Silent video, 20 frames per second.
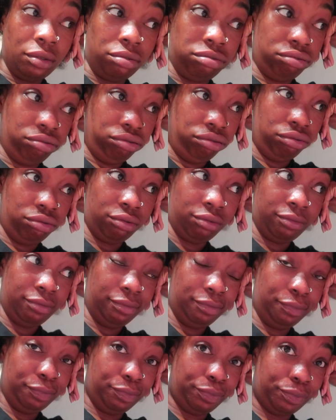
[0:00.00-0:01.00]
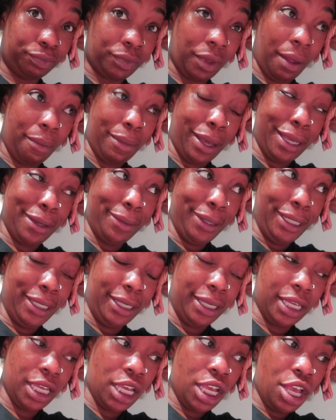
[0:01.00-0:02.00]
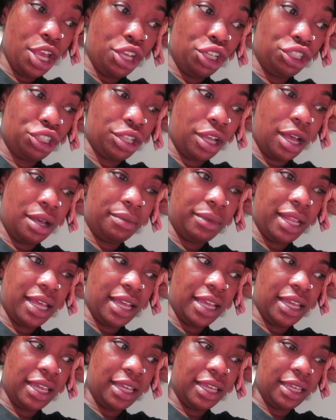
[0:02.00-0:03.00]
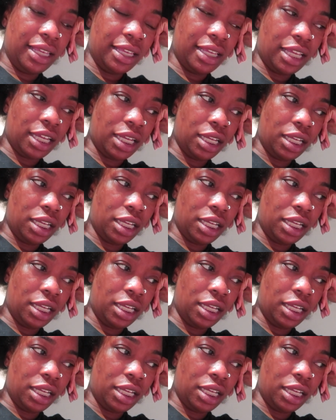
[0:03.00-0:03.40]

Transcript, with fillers: whew, baby. So I'm like,